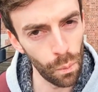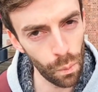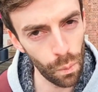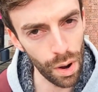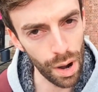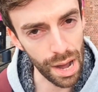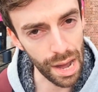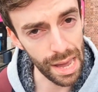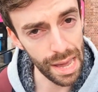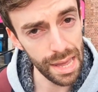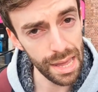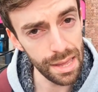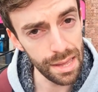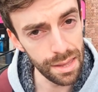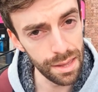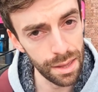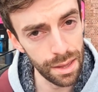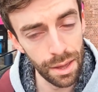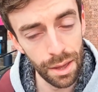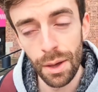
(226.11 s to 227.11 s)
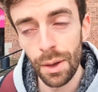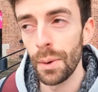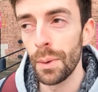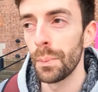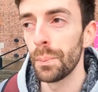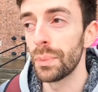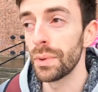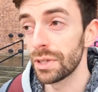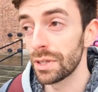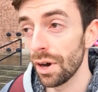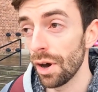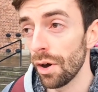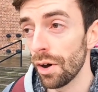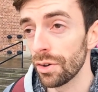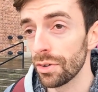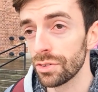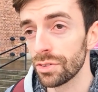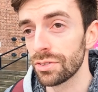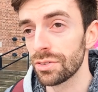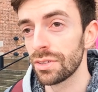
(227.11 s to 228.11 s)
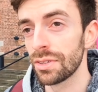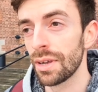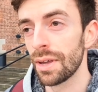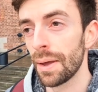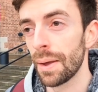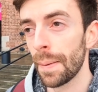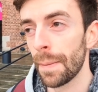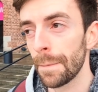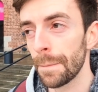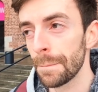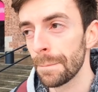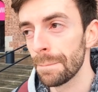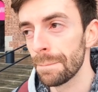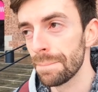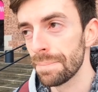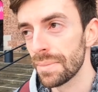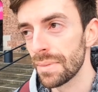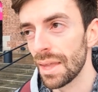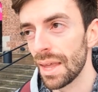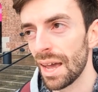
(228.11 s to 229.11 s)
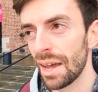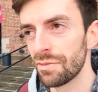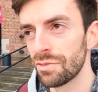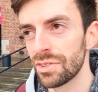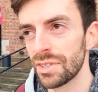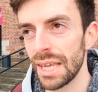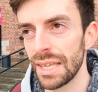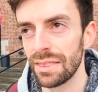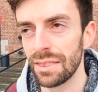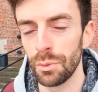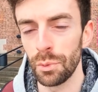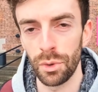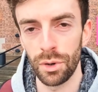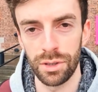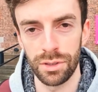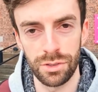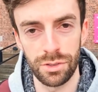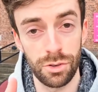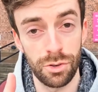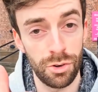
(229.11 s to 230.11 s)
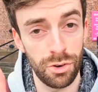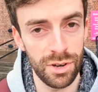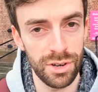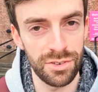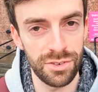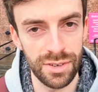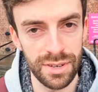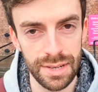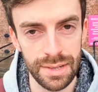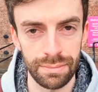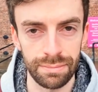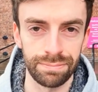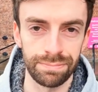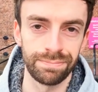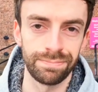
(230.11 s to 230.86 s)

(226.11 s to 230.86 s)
Why? Because I've said the word Christian.